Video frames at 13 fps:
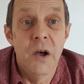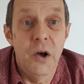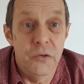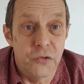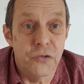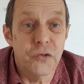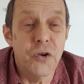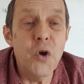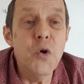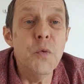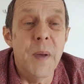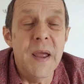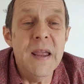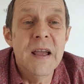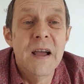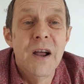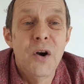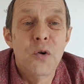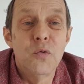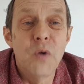And Scooby
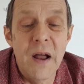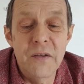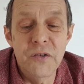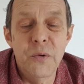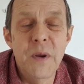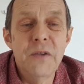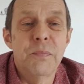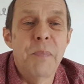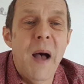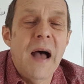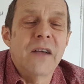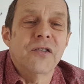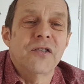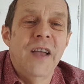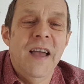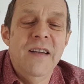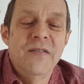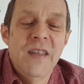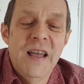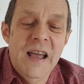ran to his
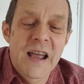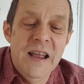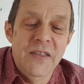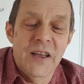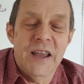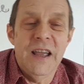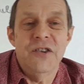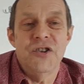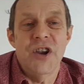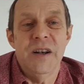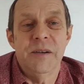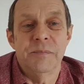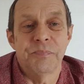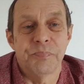basket in the kitchen.